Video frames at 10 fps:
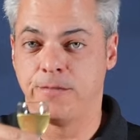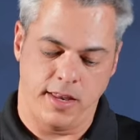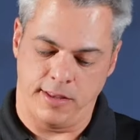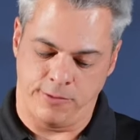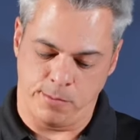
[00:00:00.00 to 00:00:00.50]

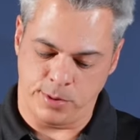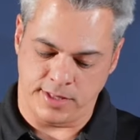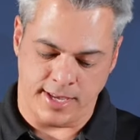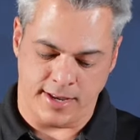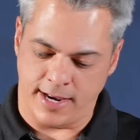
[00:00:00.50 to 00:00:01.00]
If you put
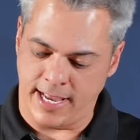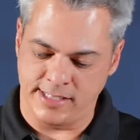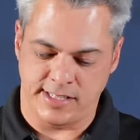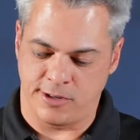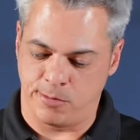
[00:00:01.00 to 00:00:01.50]
that on
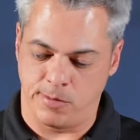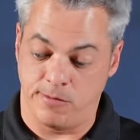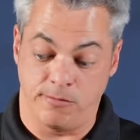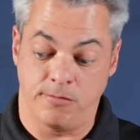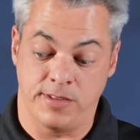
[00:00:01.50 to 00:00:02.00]
ice,
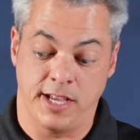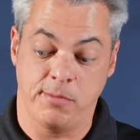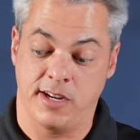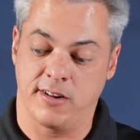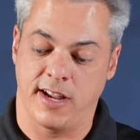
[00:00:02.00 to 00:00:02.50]
that'd
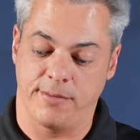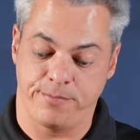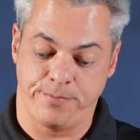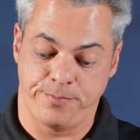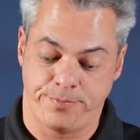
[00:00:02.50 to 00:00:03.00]
be great.
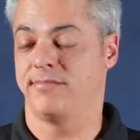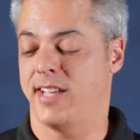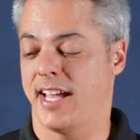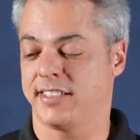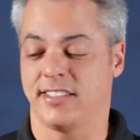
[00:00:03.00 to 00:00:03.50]

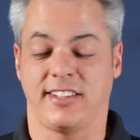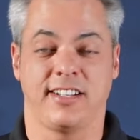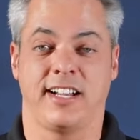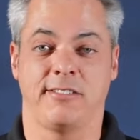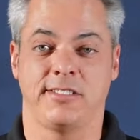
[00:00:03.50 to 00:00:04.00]

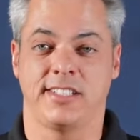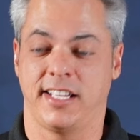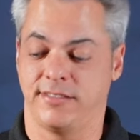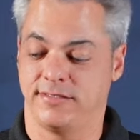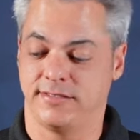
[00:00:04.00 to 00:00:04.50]
Excellent, I would
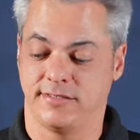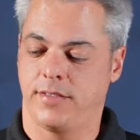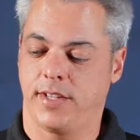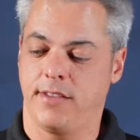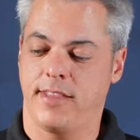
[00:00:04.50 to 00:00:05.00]
say.
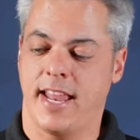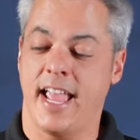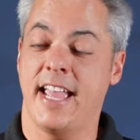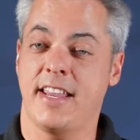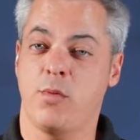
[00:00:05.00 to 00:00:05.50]
Give that
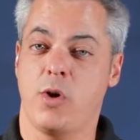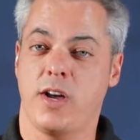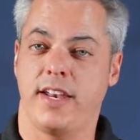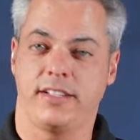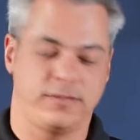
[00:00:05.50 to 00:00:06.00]

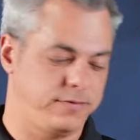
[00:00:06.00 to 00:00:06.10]
81.